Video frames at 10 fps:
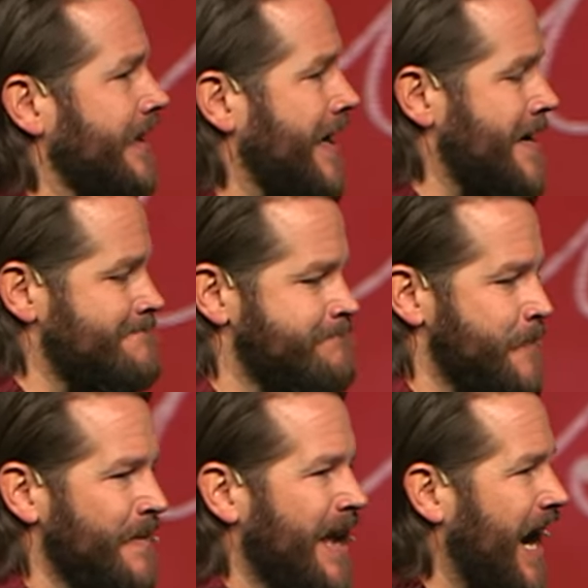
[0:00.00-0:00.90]
um,
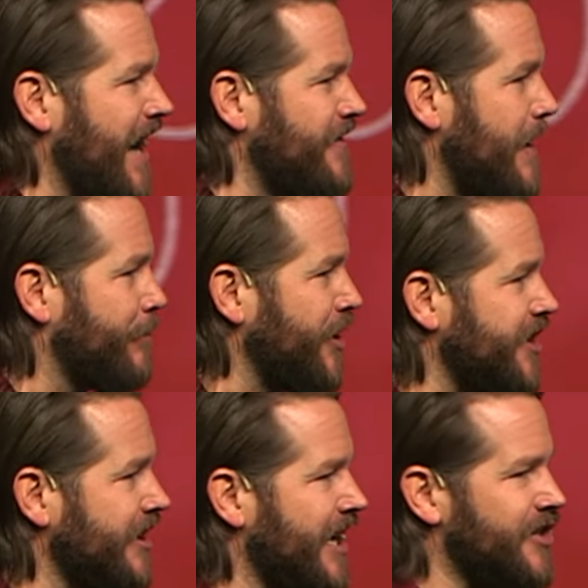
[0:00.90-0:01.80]
I've not preached
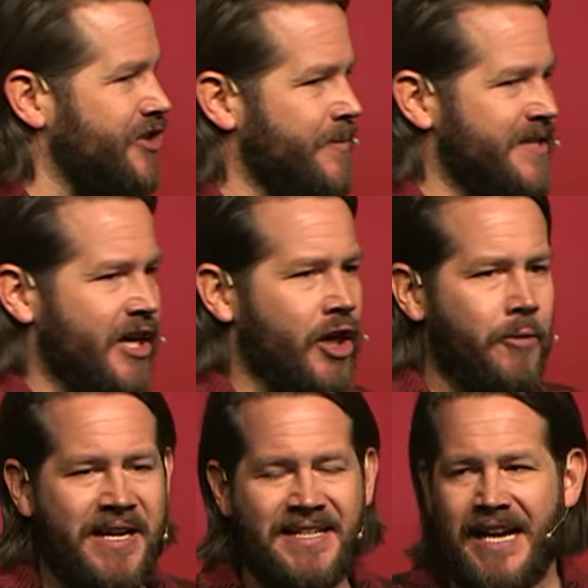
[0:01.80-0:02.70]
a lot of sermons on
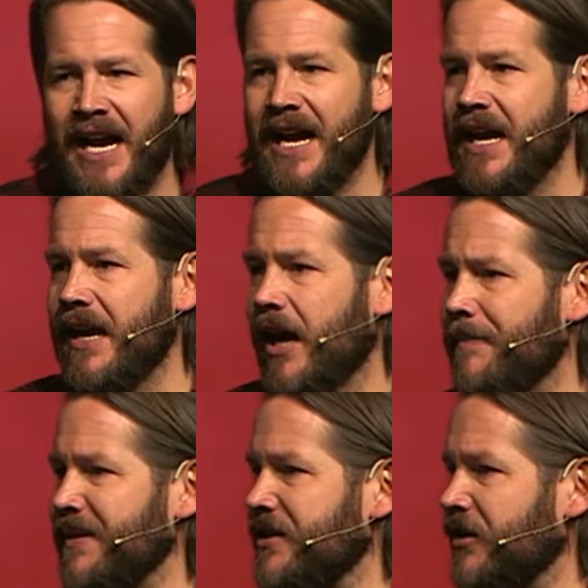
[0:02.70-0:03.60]
hope because I,
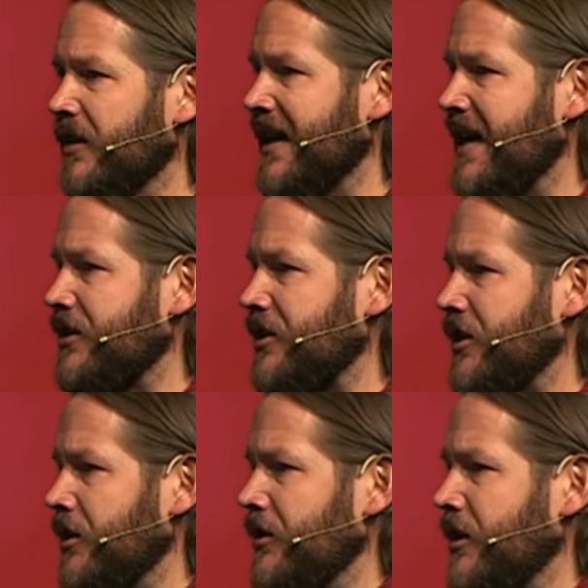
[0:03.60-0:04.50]
up until the last
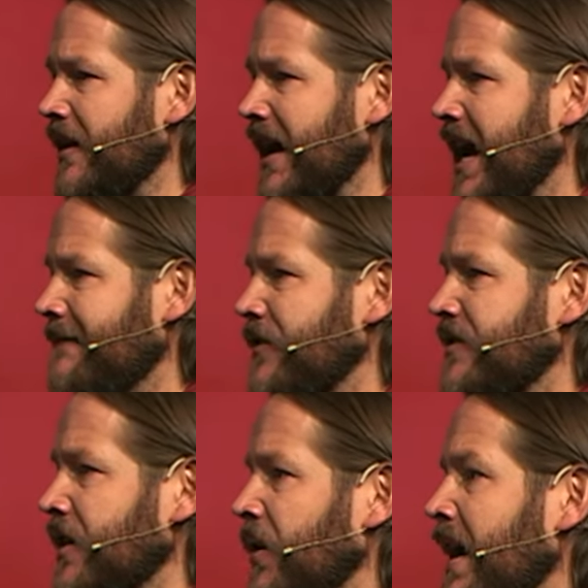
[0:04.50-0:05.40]
year, year and a half or
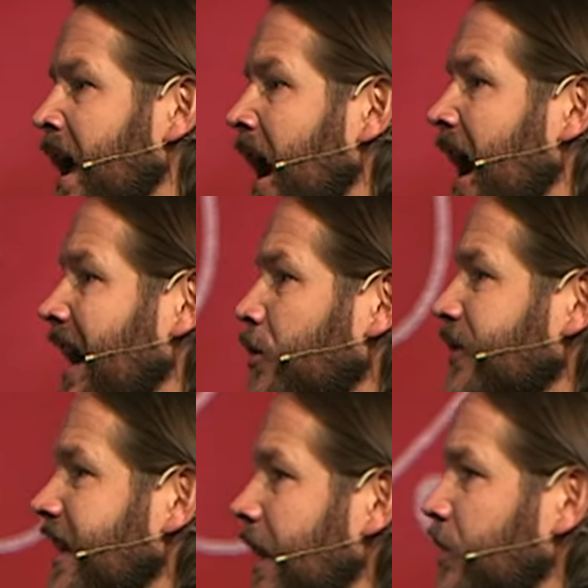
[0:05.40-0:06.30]
so, I don't
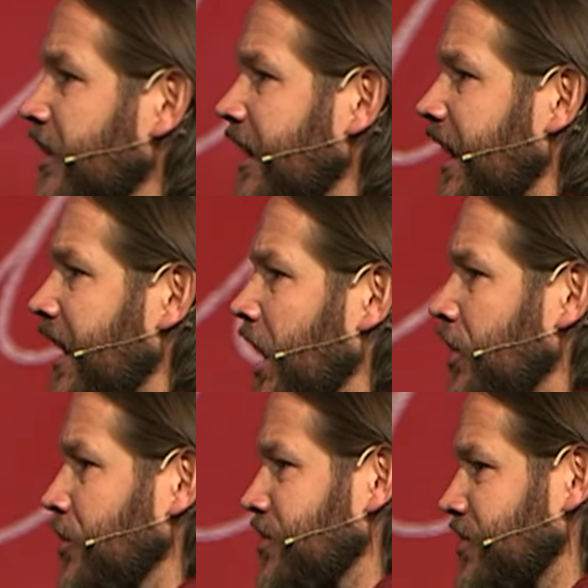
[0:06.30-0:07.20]
think I really uh,
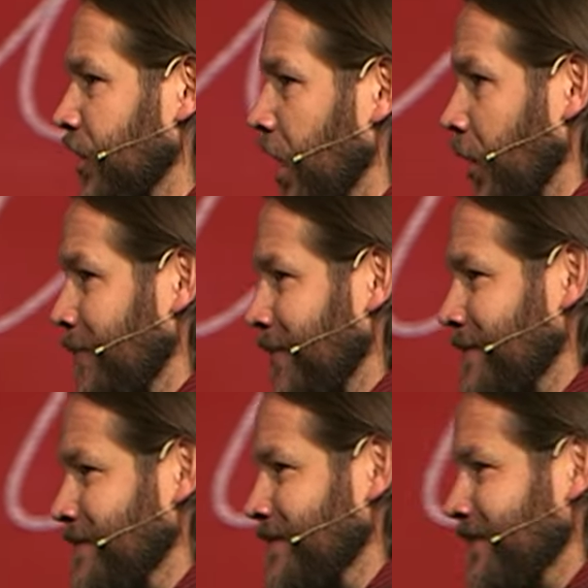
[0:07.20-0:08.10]
understood hope.
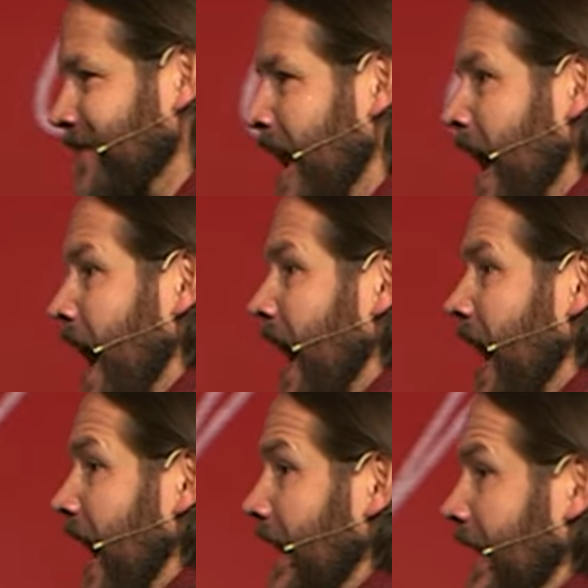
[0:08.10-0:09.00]

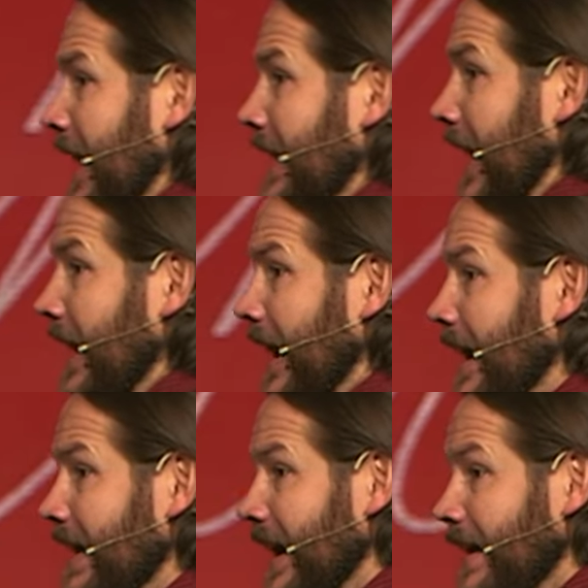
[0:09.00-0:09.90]
Uh, and and, and,
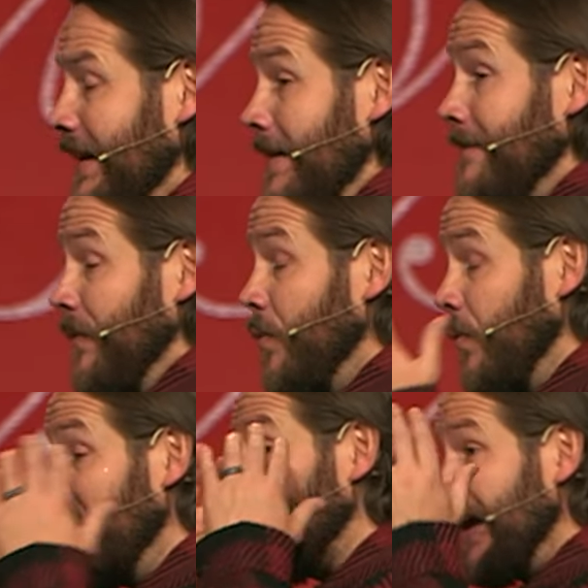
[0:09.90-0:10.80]
I, I and
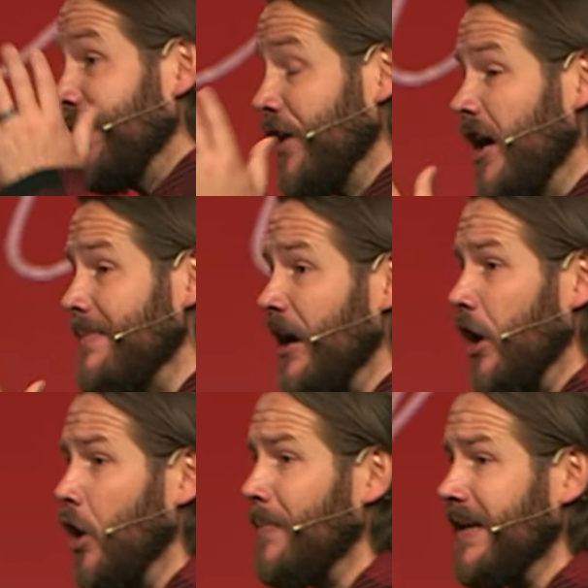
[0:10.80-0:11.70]
when, when I thought about
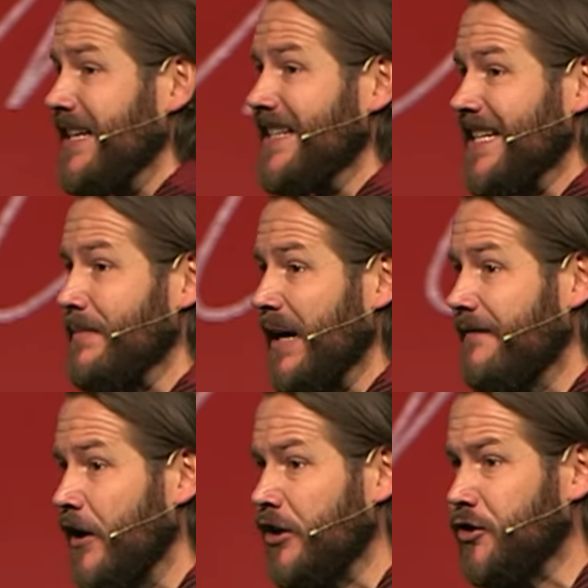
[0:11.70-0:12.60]
hope, it didn't seem like a
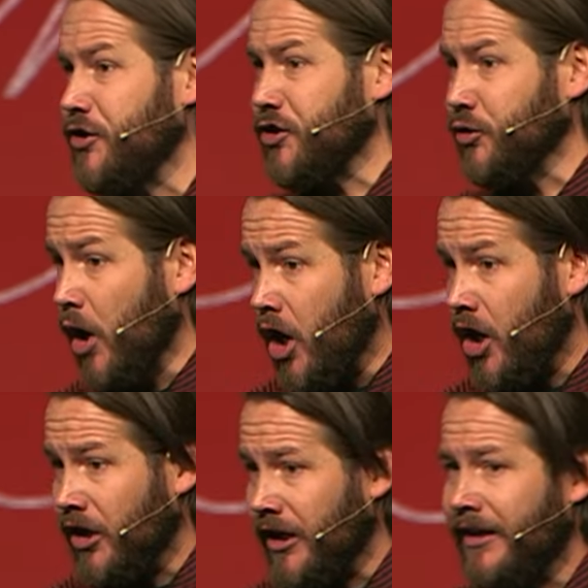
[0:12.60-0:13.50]
very
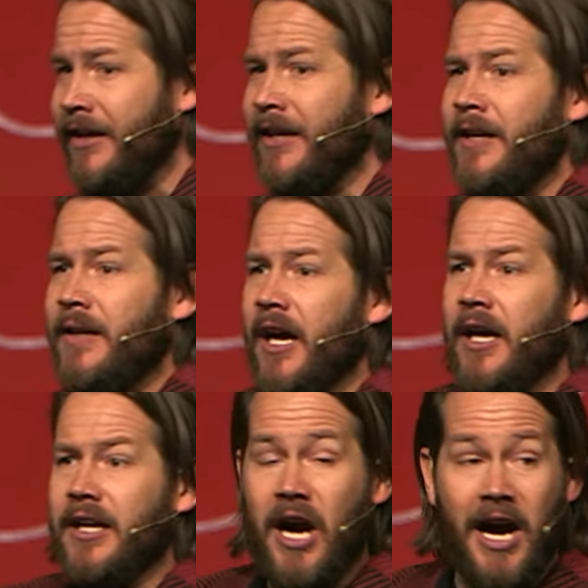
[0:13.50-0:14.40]
strong
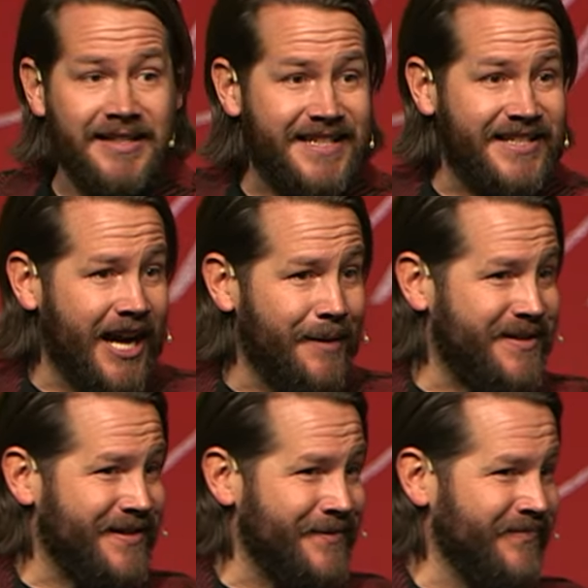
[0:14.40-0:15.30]
uh,
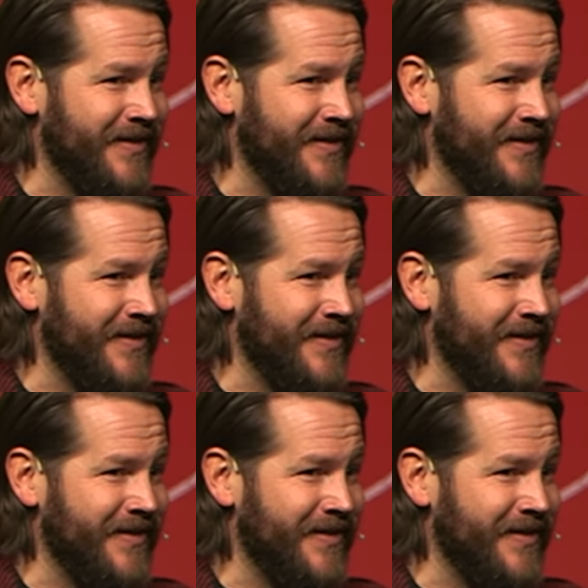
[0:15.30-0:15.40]
concept